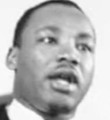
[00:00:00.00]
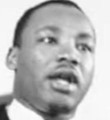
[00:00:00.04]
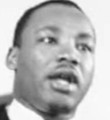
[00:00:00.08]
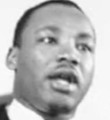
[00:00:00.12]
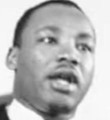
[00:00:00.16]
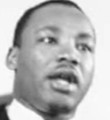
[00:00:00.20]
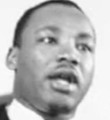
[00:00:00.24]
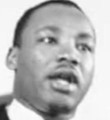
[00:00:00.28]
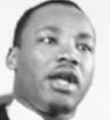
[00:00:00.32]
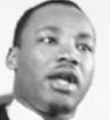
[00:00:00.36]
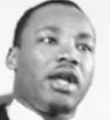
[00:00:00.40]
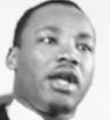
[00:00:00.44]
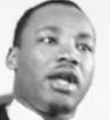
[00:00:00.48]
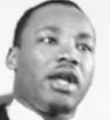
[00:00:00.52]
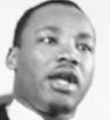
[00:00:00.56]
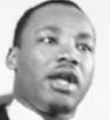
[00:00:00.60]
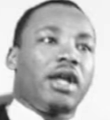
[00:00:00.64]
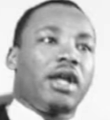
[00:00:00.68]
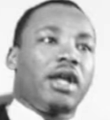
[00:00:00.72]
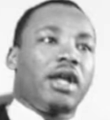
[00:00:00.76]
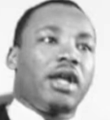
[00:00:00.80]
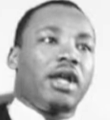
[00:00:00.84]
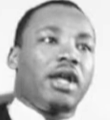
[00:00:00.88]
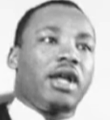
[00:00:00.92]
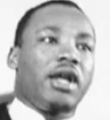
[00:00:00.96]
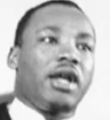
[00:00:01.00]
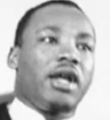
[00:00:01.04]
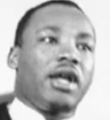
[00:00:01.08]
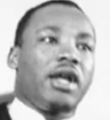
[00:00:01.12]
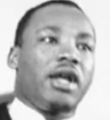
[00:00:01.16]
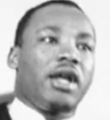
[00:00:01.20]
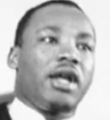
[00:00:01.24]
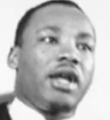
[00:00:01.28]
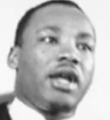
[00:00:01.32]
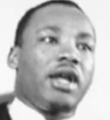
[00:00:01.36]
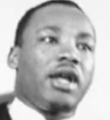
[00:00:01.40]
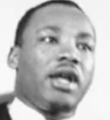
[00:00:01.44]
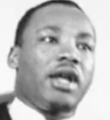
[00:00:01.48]

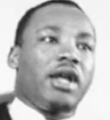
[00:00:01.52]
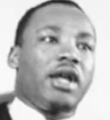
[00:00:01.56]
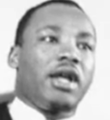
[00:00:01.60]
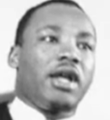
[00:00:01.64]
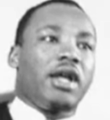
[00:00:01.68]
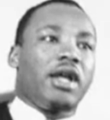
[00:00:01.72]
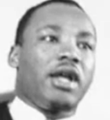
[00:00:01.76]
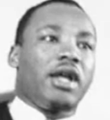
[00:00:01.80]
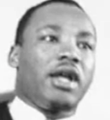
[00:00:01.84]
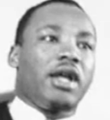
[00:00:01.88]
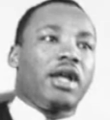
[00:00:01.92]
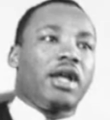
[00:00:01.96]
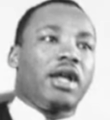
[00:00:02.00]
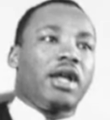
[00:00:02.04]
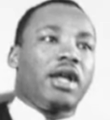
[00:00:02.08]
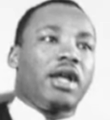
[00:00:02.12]
[no speech]